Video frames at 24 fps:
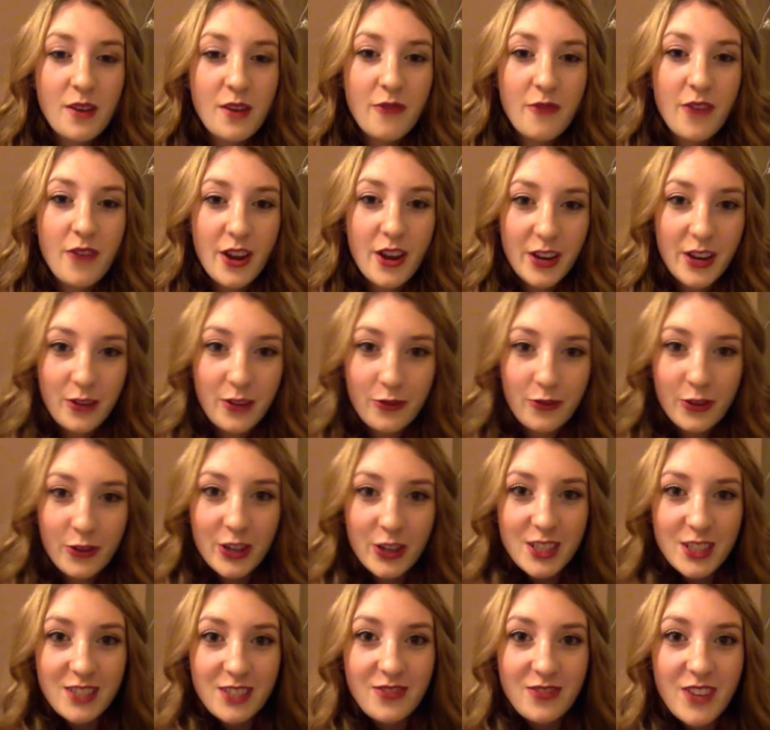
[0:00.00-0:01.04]
very
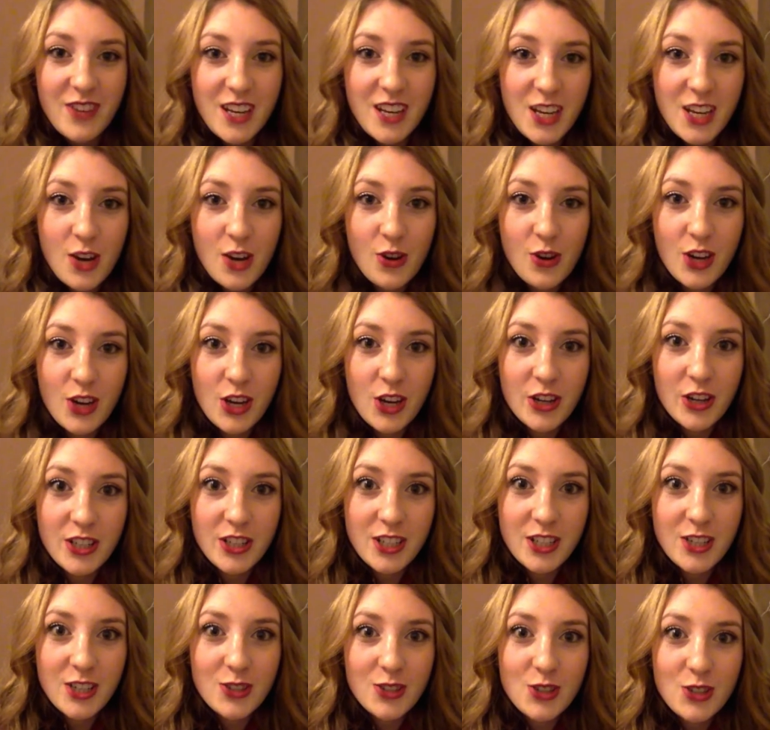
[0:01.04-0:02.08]
first video here on
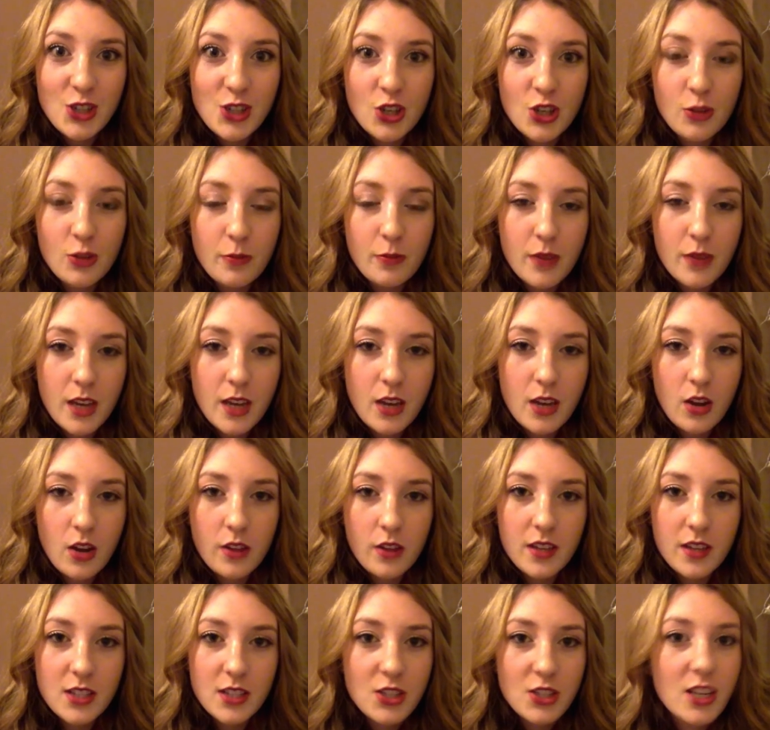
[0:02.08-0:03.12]
YouTube and on
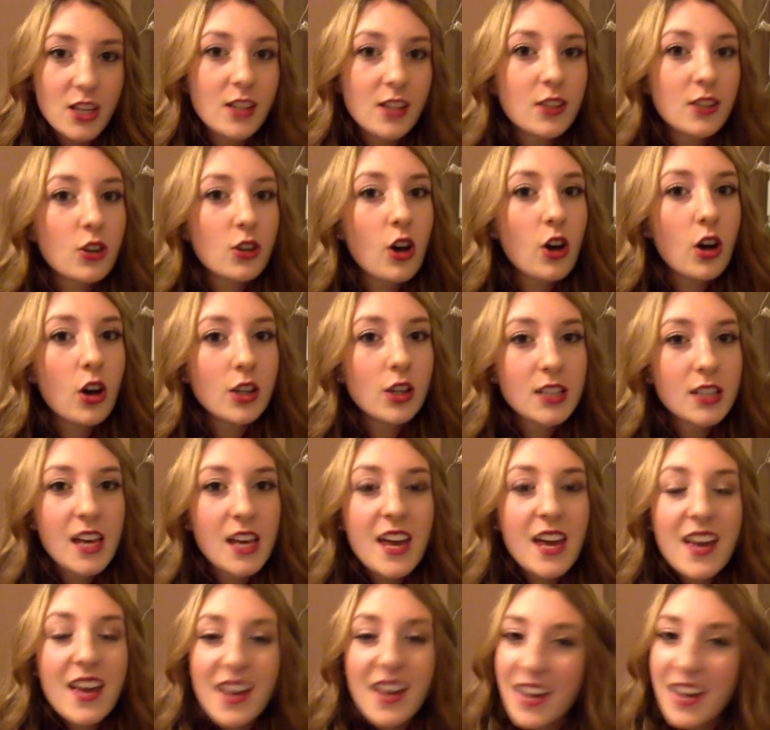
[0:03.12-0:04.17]
this channel called
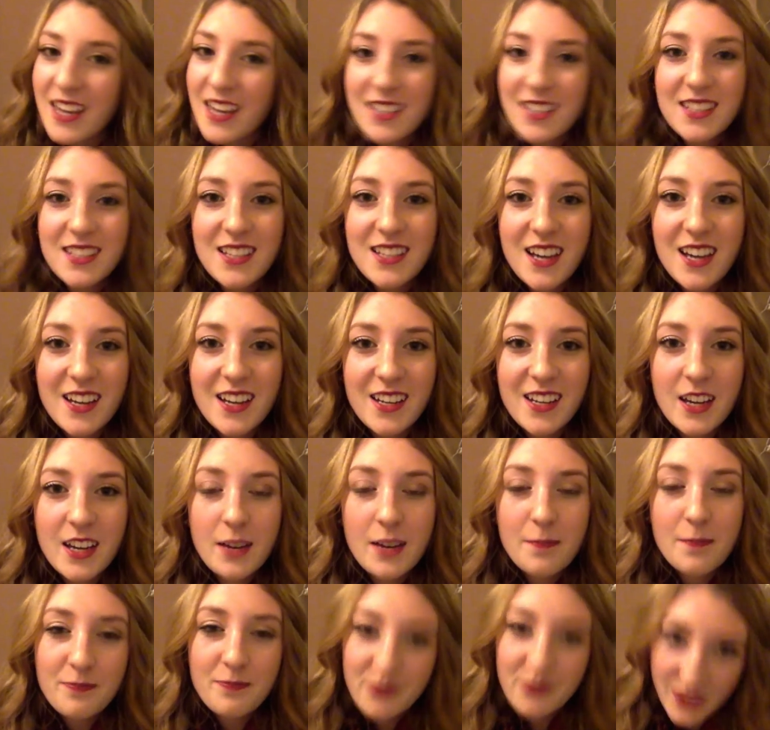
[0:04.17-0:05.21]
Hey, it's
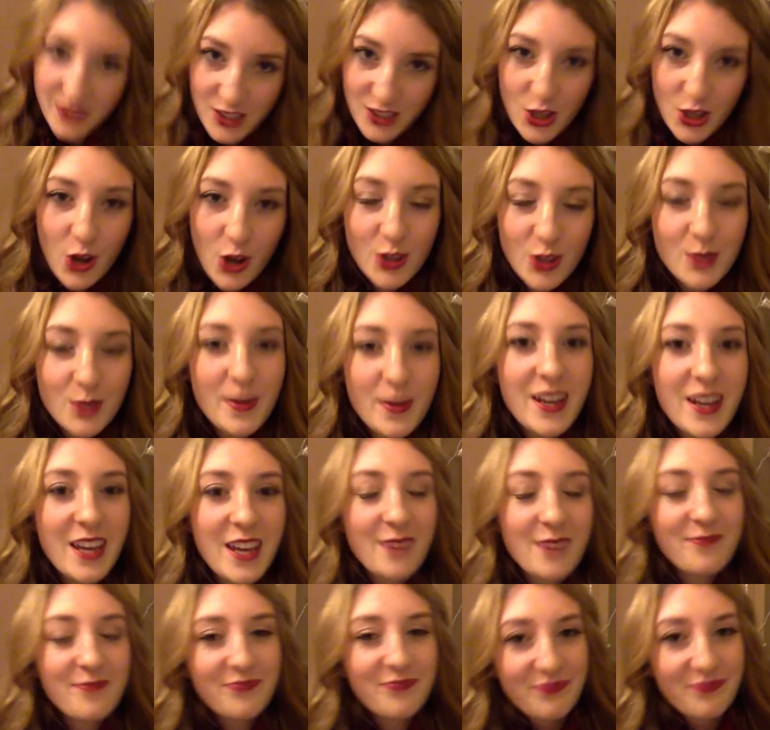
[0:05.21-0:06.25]
Tanya. It's also my
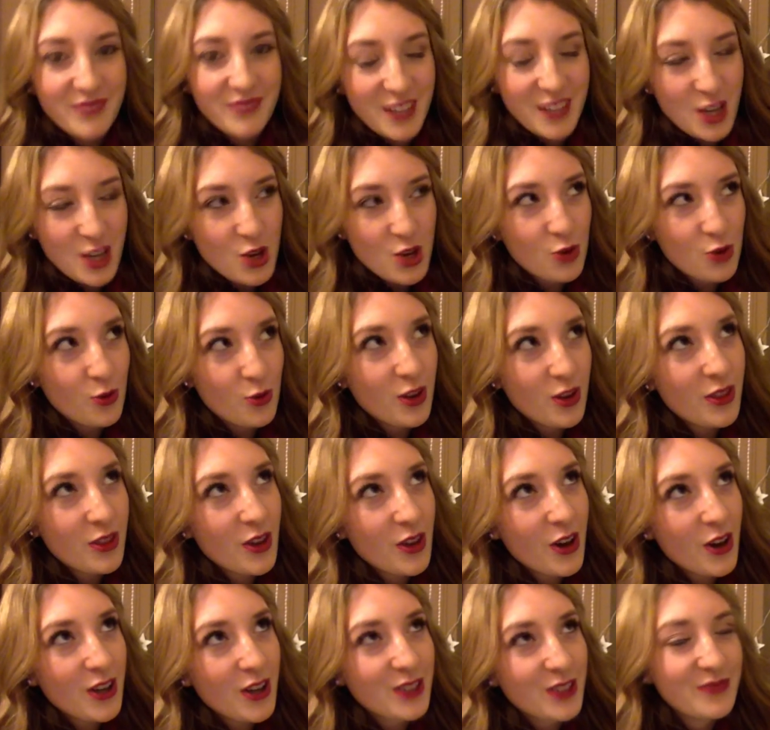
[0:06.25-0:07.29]
name. Who would have
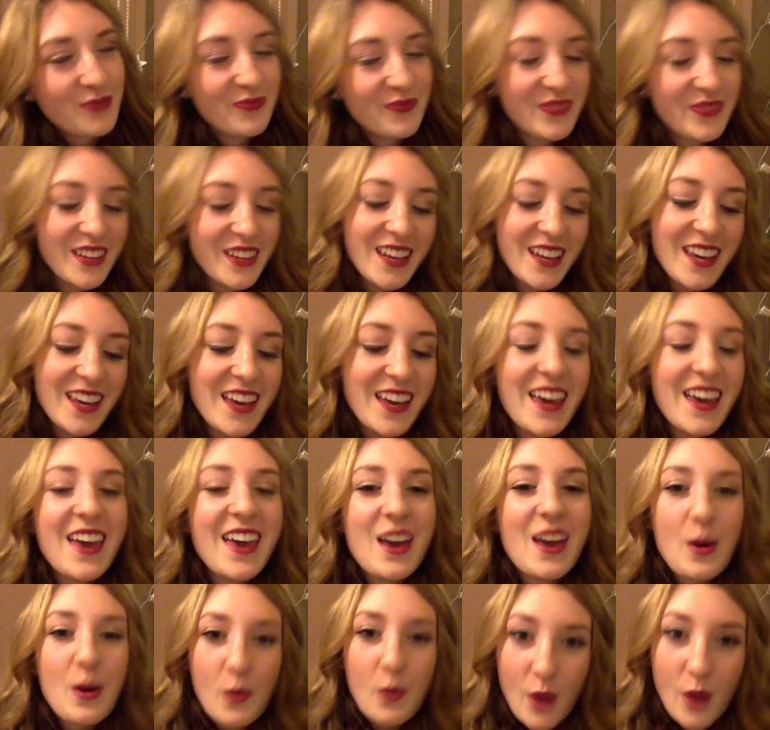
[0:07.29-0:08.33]
thought?
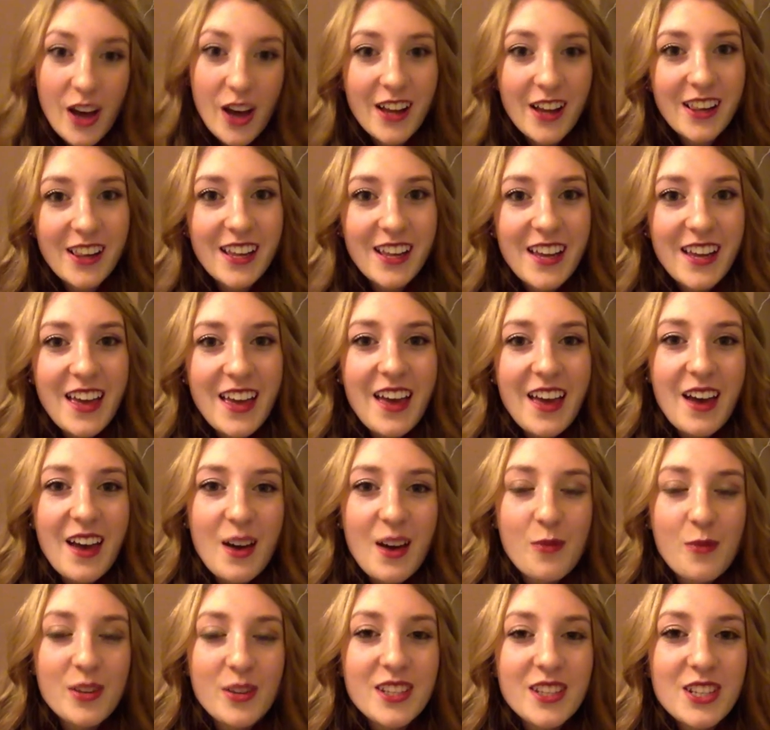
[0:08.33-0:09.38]
Well,
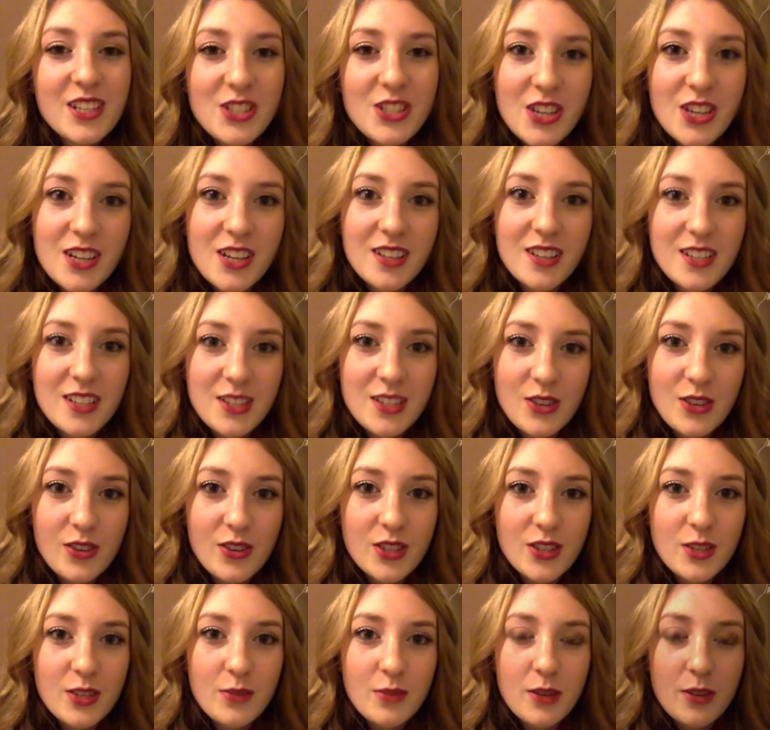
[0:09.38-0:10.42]
what this channel is
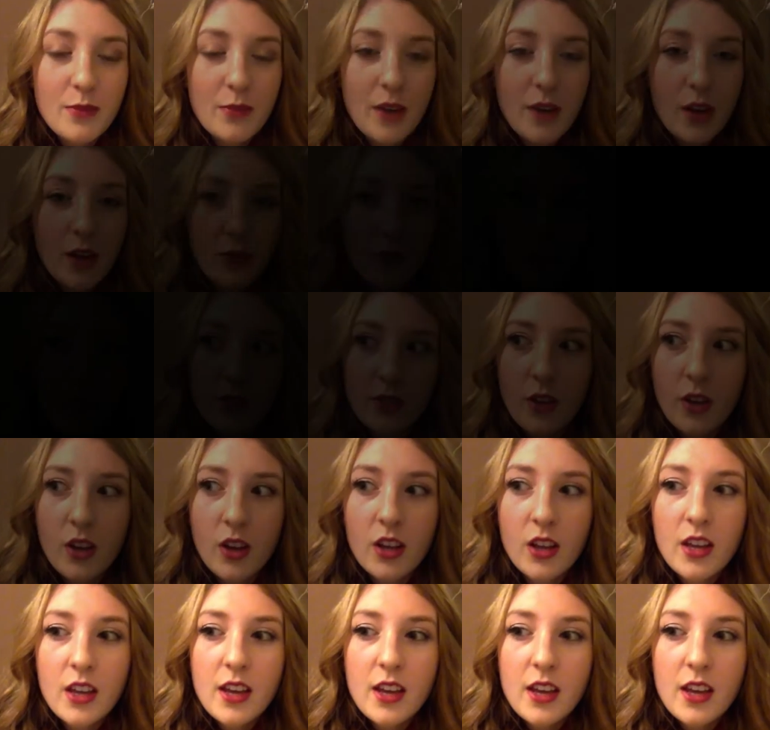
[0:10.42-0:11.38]
going to be about, first of